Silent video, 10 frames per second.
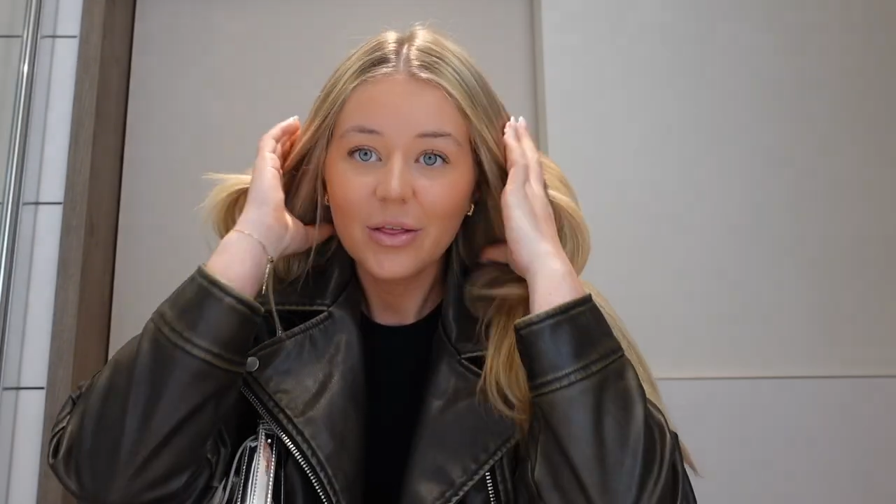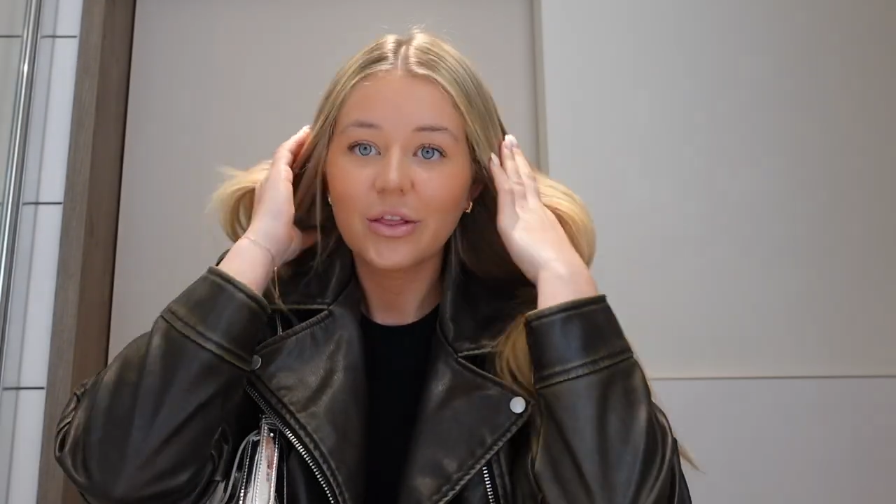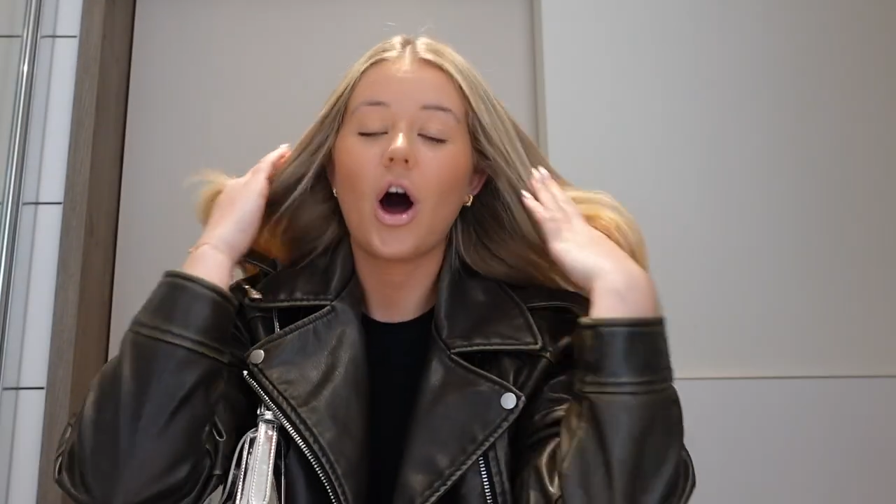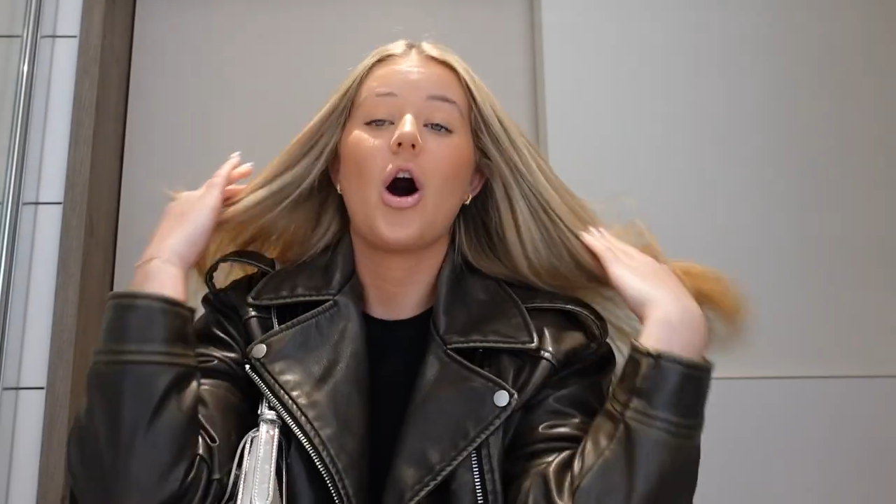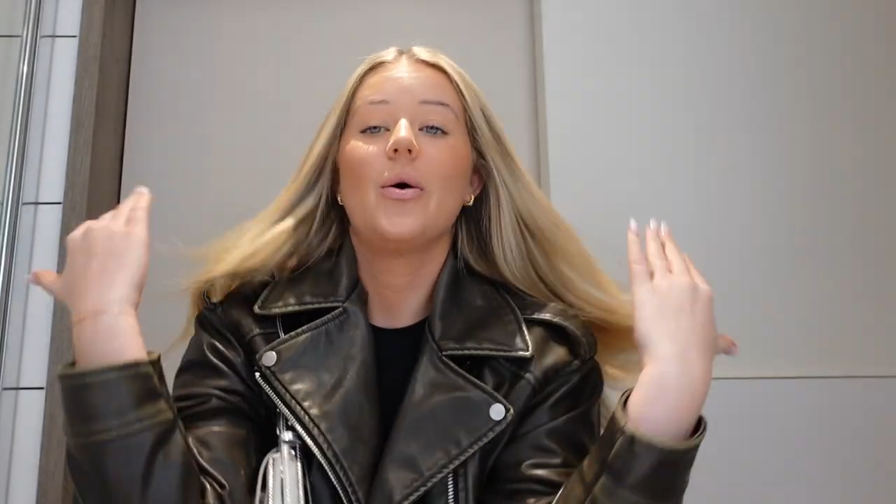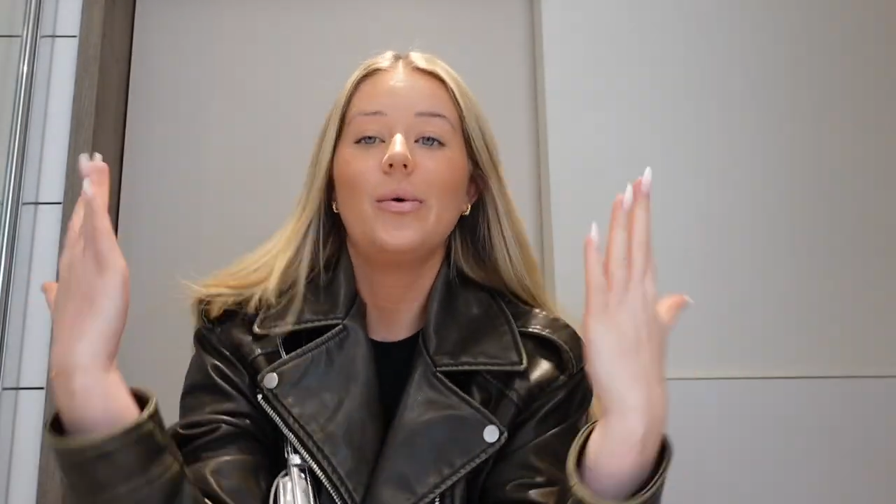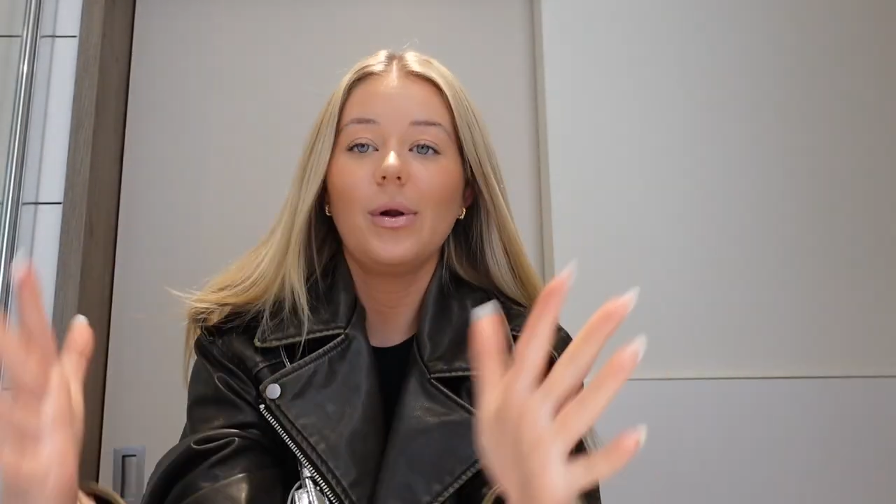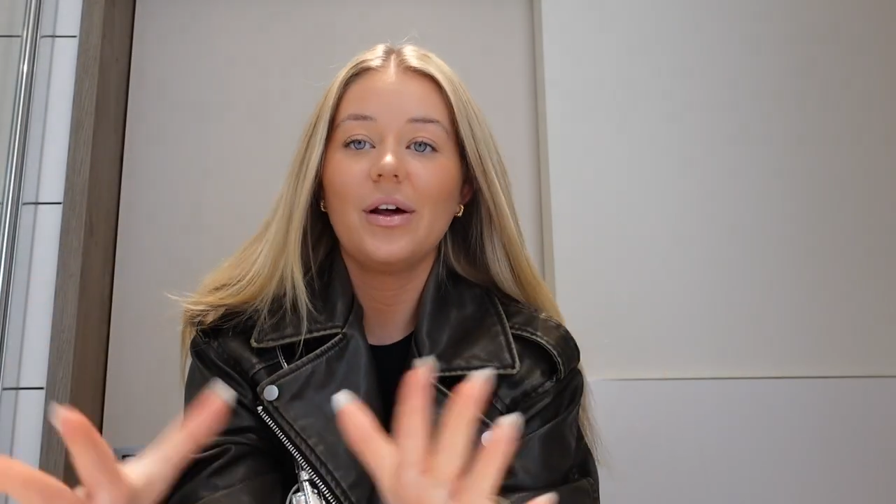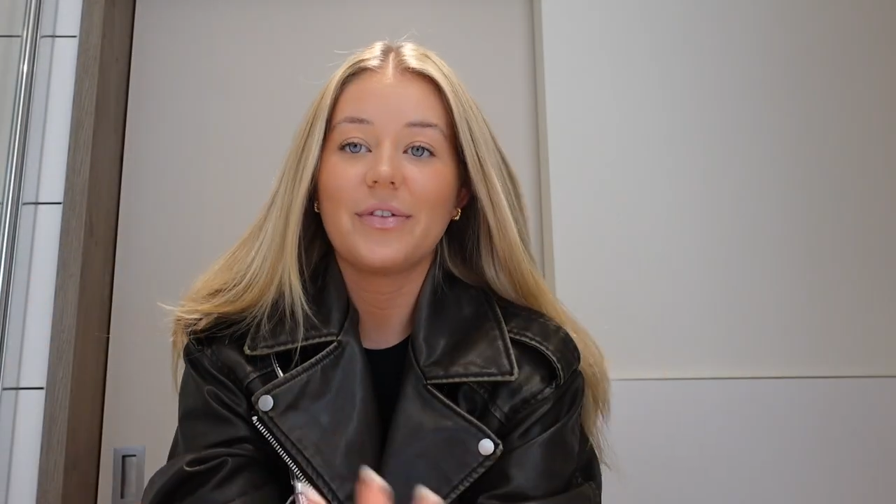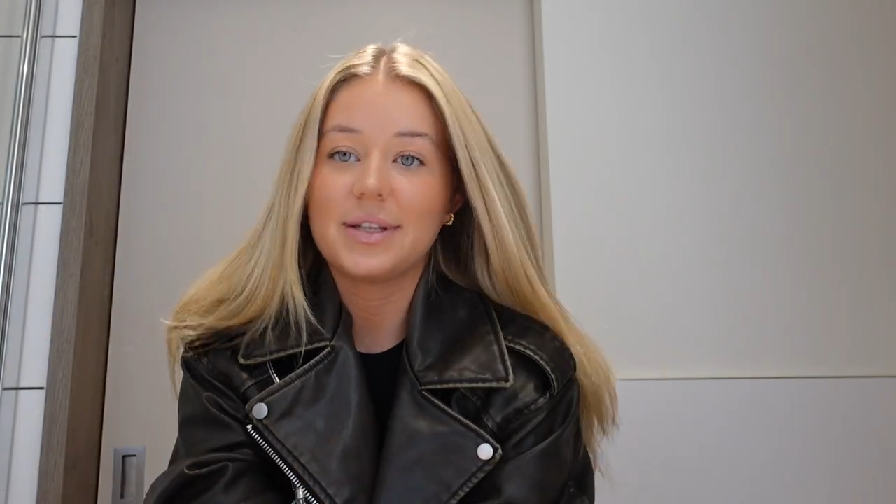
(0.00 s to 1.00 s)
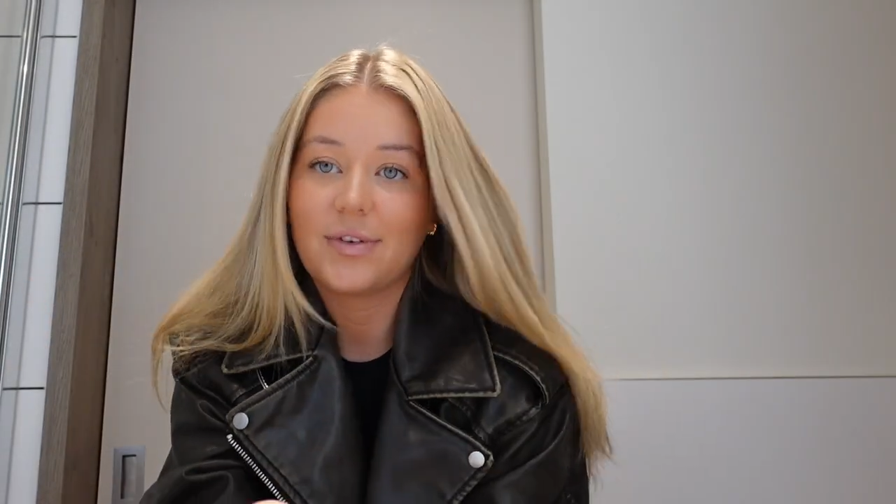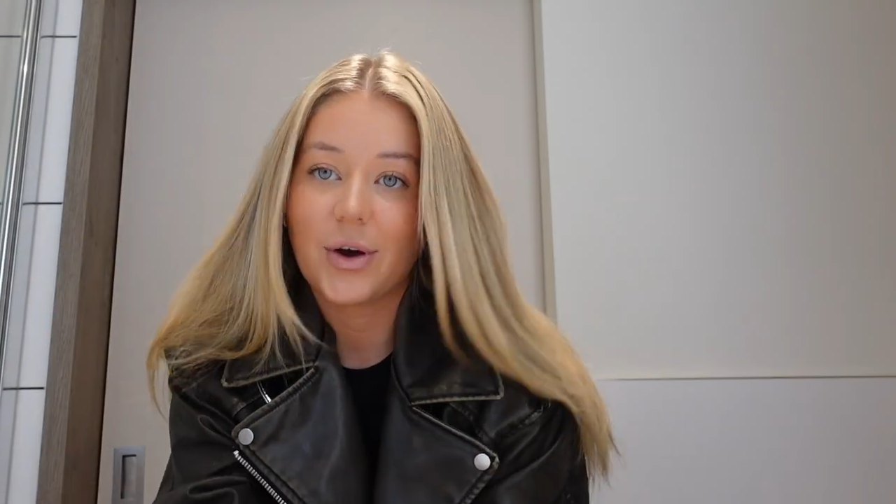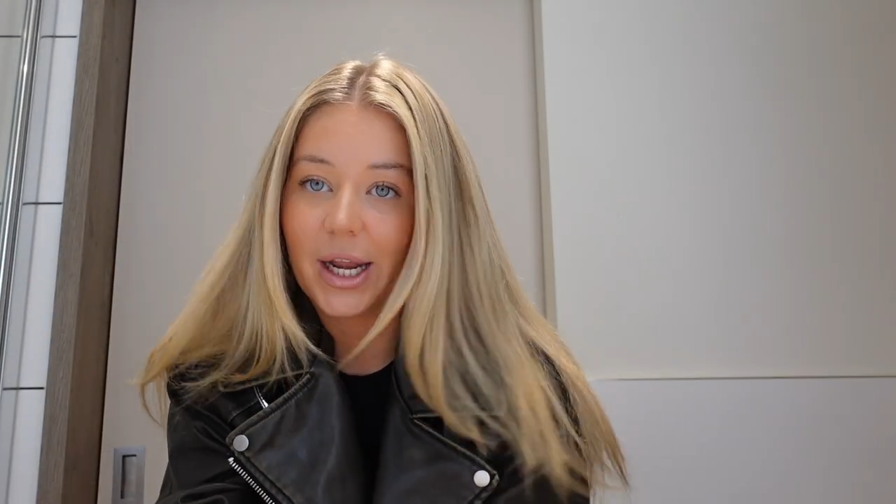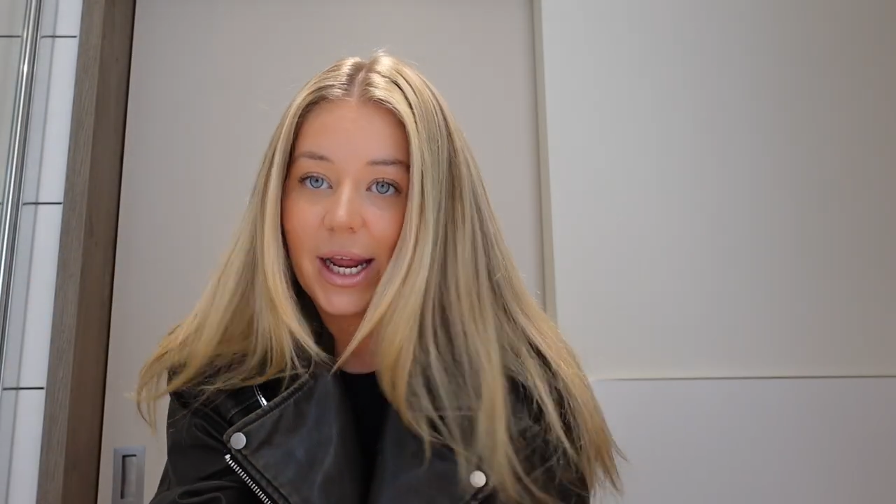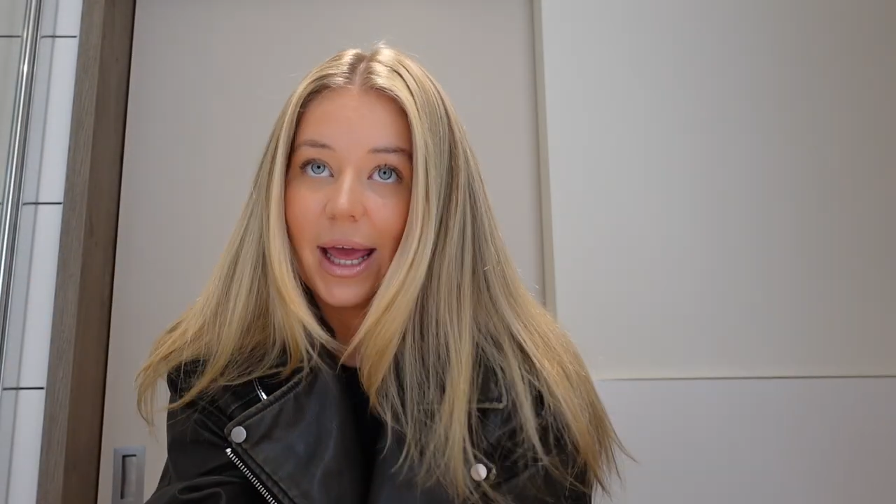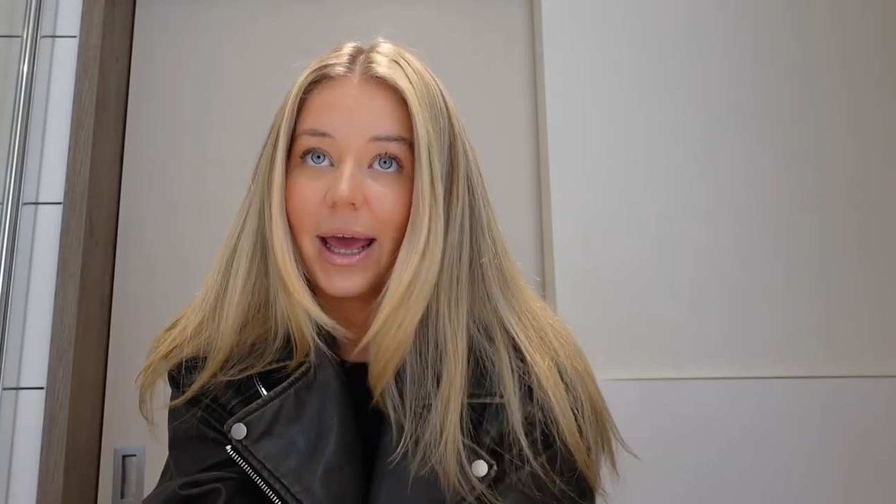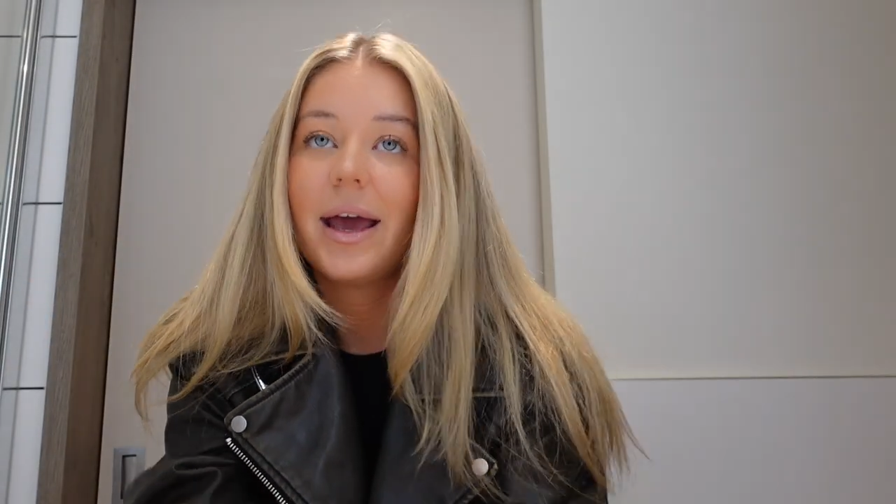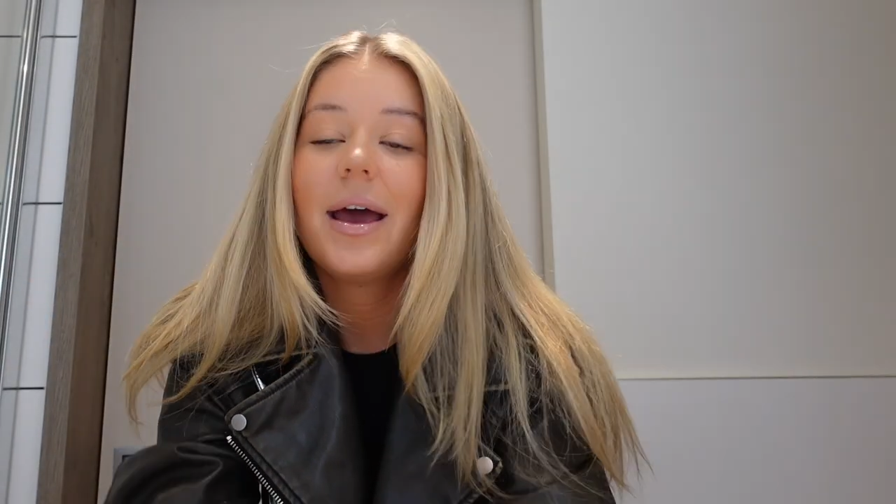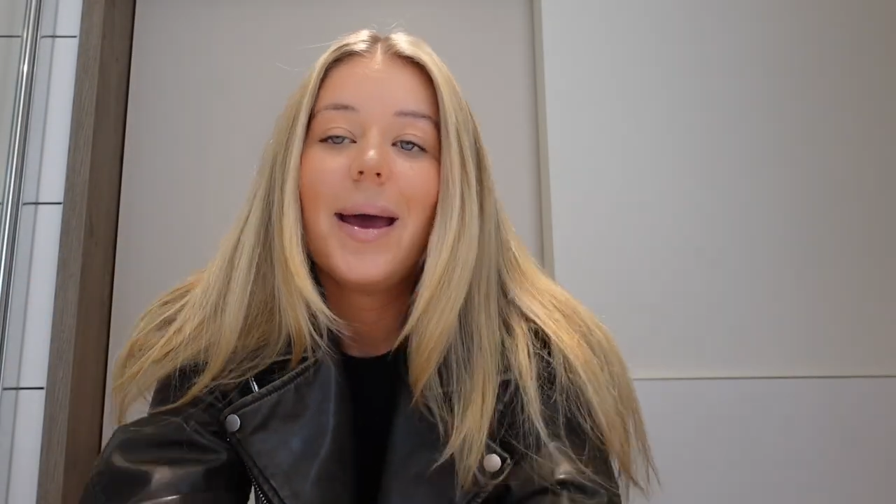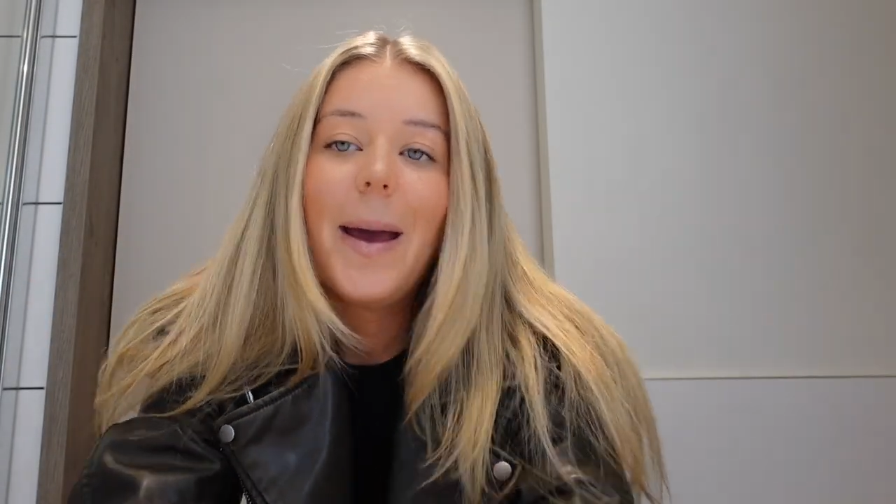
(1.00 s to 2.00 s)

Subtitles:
the whole of this vlog in here,